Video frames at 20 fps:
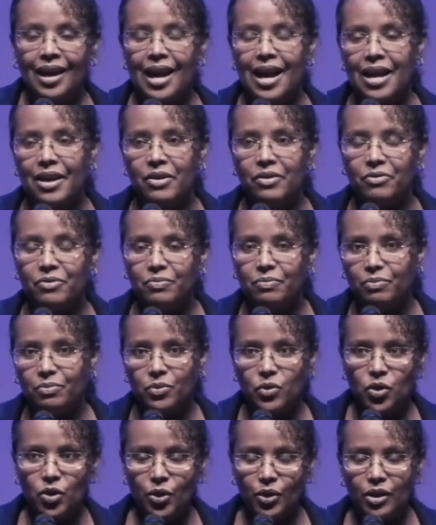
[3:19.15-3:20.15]
I
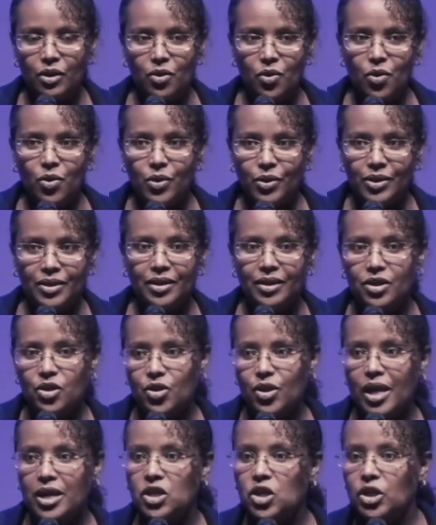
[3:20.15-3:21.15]
took a course in
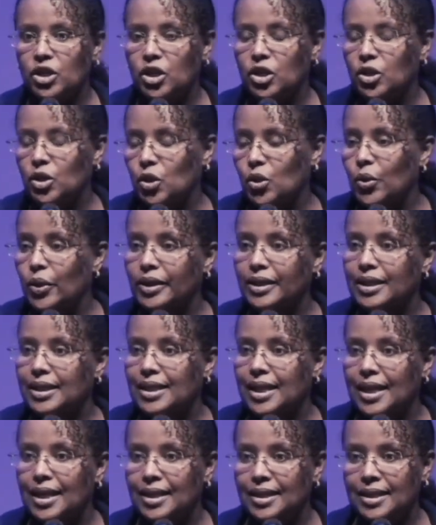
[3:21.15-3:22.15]
Introduction to Soil
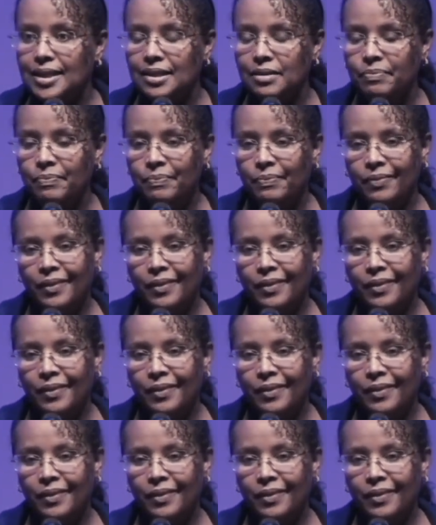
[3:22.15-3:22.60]
Science.